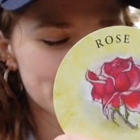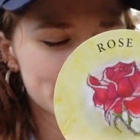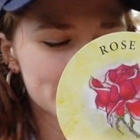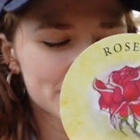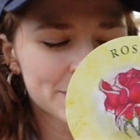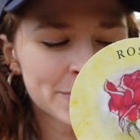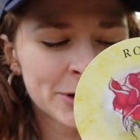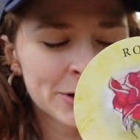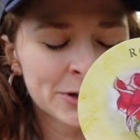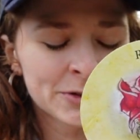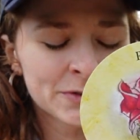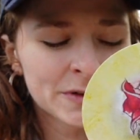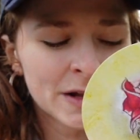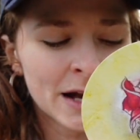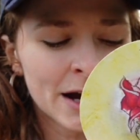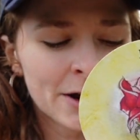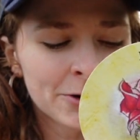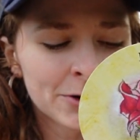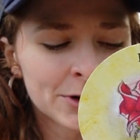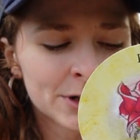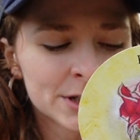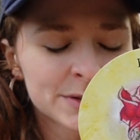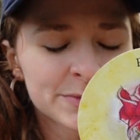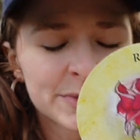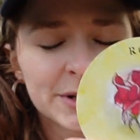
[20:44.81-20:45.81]
and smell the
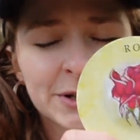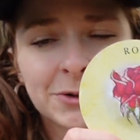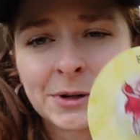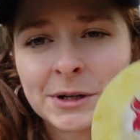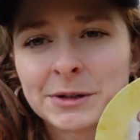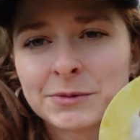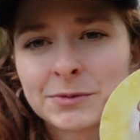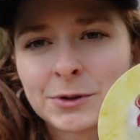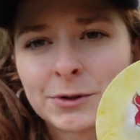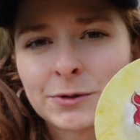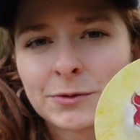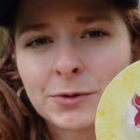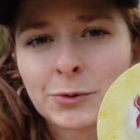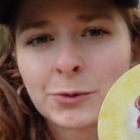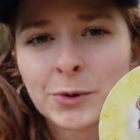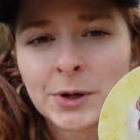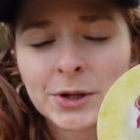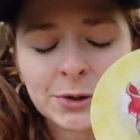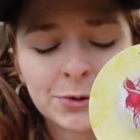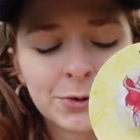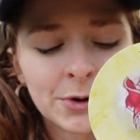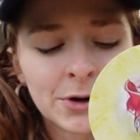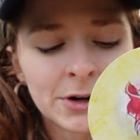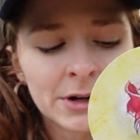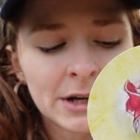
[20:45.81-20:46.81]
flowers. Be grateful for what
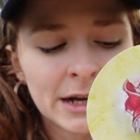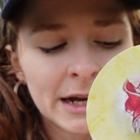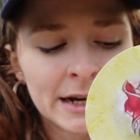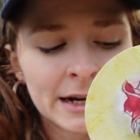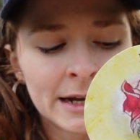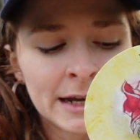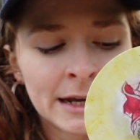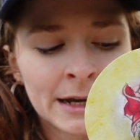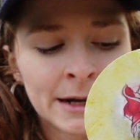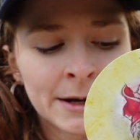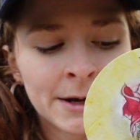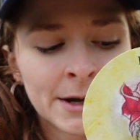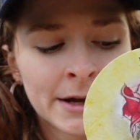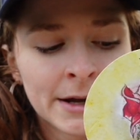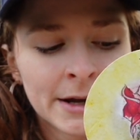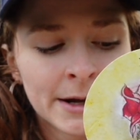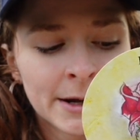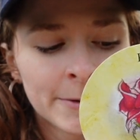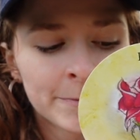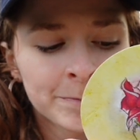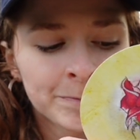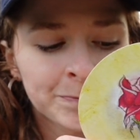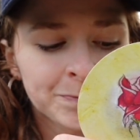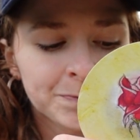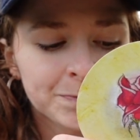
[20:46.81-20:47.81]
you are getting.
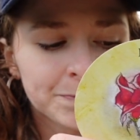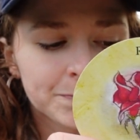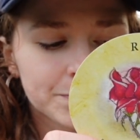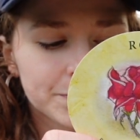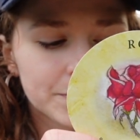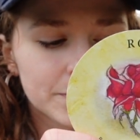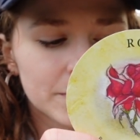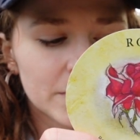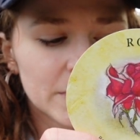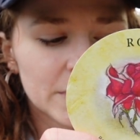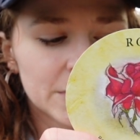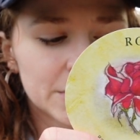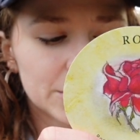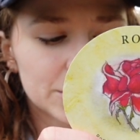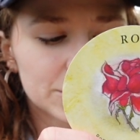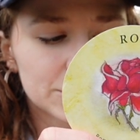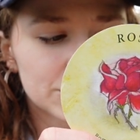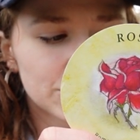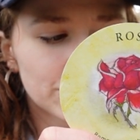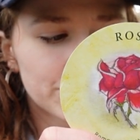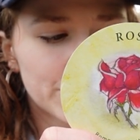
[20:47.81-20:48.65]
There's no